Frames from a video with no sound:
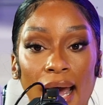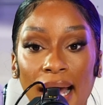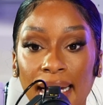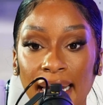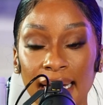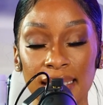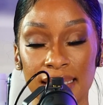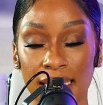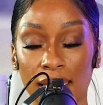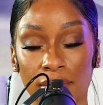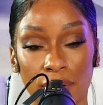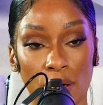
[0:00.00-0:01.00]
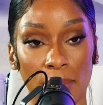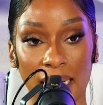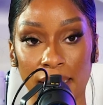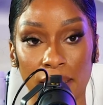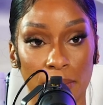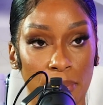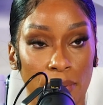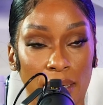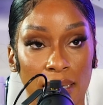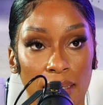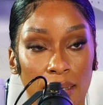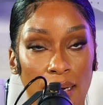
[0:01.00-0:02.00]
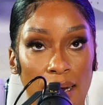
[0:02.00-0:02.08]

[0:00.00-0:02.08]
I can't tell nobody apart.